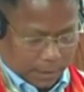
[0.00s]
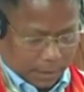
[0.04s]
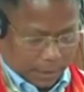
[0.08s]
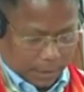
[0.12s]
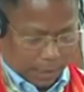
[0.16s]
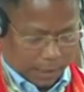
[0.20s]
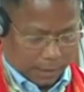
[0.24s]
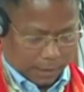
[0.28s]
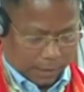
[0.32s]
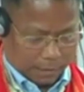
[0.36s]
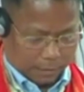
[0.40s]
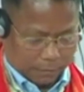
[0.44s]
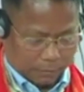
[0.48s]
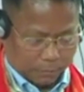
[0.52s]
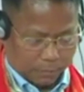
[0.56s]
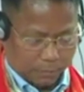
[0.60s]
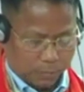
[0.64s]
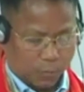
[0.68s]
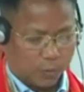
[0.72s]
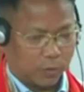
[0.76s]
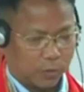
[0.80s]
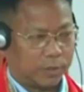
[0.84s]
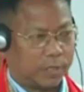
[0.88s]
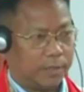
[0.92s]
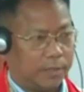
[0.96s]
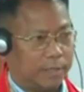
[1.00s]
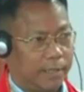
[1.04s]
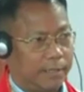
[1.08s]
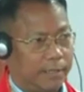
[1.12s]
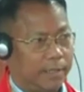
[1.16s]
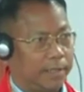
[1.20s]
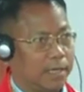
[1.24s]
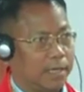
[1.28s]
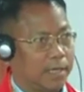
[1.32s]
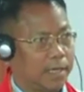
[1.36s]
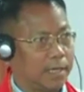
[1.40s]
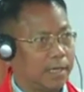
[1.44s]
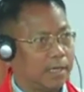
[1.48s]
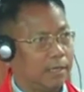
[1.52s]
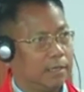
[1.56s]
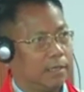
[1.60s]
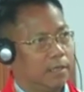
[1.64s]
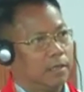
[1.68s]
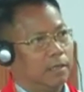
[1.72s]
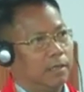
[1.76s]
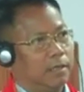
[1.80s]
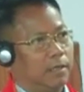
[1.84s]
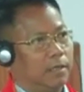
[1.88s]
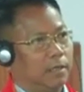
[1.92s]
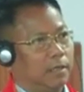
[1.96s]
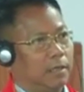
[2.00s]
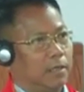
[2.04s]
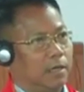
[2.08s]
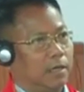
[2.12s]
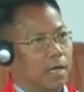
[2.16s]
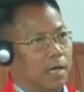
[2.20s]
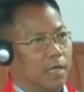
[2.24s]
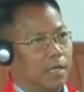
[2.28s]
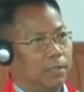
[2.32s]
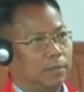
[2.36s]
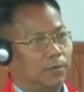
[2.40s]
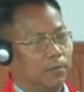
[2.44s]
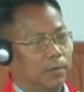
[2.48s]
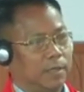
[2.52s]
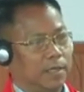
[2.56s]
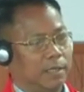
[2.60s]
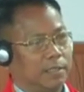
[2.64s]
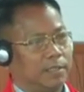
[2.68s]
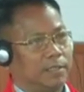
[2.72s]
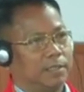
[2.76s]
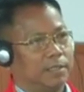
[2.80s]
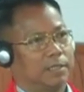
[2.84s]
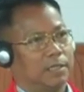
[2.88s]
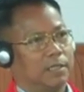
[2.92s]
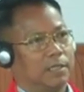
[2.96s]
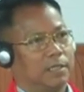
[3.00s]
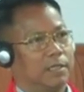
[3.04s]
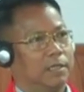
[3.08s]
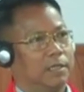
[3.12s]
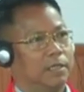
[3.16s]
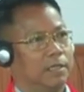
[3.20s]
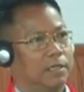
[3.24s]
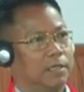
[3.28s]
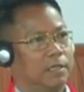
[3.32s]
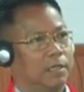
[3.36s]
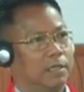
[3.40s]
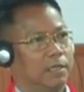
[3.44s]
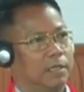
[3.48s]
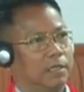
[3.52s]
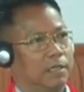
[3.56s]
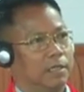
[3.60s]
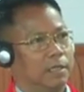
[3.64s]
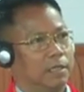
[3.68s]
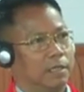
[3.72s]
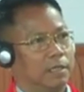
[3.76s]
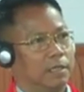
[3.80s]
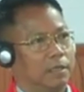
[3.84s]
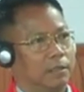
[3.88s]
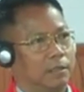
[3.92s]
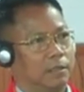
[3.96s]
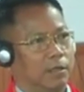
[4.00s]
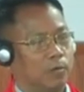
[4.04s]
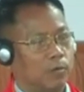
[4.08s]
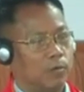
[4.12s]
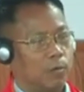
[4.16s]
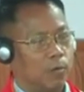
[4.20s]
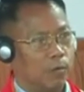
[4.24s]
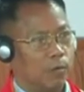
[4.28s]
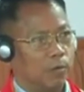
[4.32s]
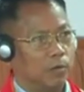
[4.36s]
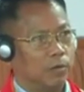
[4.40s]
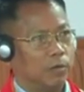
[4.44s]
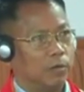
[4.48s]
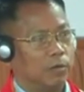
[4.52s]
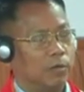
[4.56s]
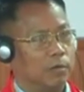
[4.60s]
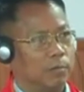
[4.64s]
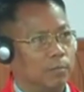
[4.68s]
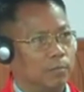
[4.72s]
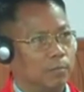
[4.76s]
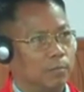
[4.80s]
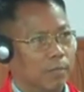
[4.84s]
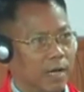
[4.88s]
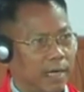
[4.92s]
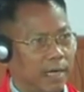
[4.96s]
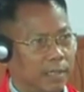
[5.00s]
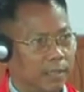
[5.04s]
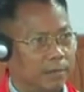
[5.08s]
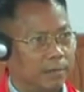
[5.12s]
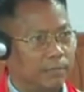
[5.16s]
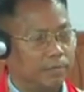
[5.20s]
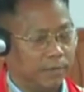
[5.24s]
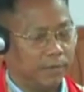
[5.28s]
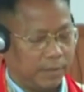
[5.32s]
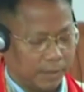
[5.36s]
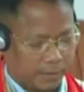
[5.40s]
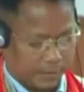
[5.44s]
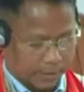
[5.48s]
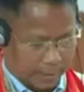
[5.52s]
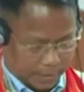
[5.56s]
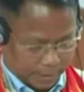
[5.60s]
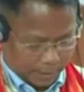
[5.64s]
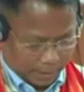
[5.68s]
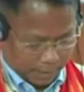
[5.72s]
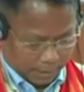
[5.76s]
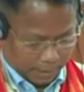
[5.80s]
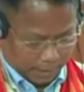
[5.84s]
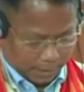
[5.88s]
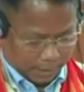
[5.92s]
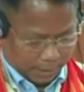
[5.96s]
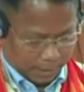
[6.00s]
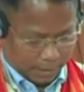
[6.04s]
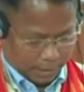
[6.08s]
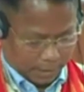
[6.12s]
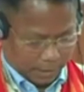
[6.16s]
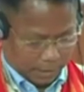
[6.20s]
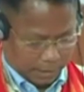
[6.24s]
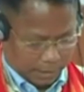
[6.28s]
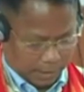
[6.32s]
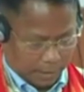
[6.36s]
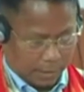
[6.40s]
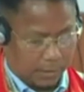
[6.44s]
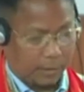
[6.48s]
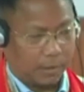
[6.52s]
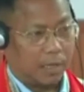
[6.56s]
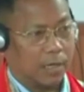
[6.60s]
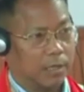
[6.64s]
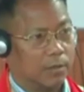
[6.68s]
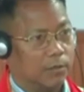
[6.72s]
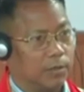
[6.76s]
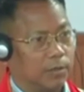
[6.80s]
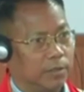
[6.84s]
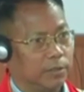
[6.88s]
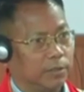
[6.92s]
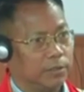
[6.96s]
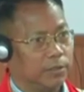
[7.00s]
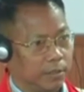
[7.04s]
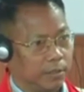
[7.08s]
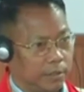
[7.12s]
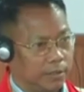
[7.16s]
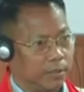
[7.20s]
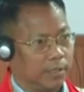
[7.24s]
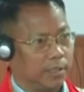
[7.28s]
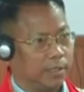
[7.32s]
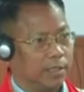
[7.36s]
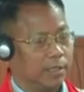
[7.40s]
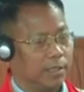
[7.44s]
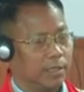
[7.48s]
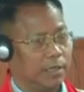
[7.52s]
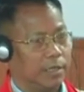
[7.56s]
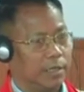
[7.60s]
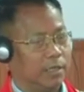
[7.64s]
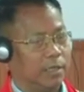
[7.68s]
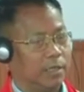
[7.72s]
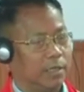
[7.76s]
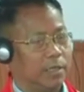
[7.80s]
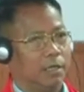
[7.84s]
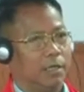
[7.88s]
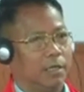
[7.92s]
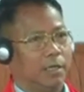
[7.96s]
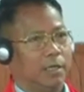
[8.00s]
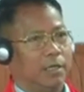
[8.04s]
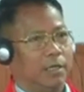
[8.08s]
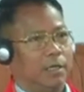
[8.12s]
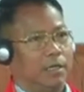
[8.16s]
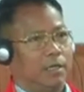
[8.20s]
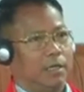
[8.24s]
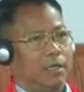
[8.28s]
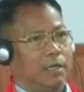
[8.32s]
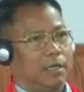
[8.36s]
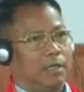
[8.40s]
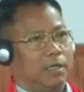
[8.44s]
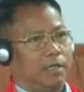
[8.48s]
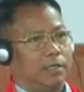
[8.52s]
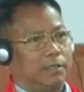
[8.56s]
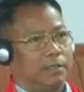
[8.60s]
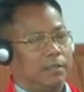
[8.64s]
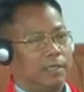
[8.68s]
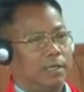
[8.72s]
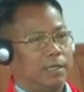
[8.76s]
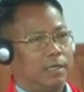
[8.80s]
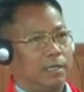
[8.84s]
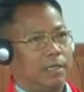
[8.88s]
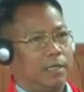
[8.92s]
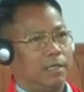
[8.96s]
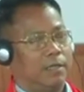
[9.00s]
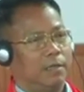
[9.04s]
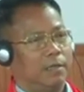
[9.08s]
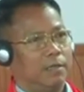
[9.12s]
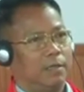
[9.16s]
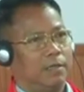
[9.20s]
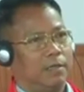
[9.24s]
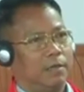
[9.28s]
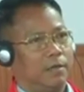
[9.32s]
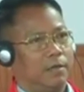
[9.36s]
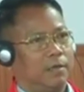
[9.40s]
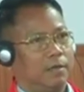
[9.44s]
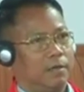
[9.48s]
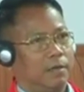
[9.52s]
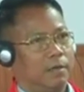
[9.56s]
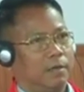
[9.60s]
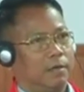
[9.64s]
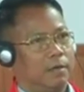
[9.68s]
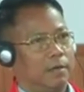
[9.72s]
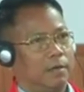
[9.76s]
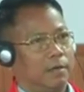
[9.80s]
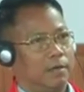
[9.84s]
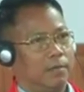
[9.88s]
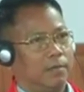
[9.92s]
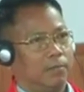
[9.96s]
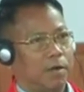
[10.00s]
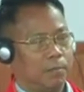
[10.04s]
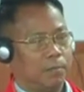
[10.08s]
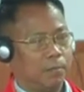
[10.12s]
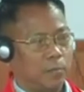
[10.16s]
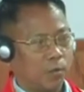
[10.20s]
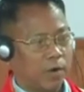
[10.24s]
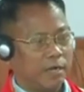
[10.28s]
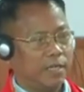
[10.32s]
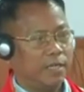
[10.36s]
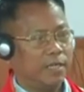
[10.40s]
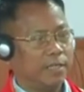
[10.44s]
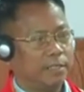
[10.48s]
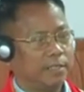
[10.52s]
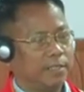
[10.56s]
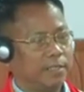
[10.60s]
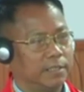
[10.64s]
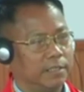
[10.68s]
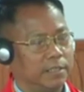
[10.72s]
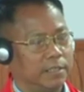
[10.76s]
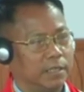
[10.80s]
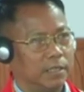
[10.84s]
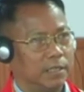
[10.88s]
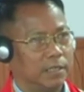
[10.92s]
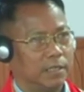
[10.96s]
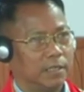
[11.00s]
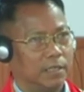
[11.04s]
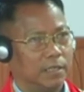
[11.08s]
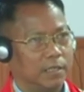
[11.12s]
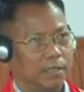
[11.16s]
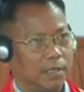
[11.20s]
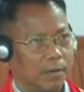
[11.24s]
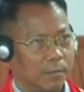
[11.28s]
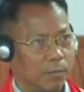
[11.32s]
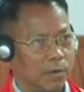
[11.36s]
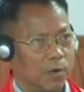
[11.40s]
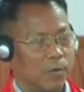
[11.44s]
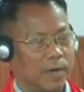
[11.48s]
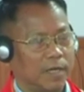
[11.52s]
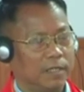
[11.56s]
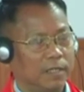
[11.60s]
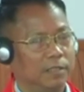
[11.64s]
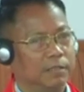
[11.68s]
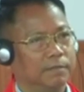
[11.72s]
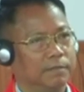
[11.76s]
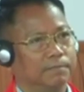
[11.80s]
in border area, as well as the coal mining fields in Garo Hills region. Sir, my point is, number one,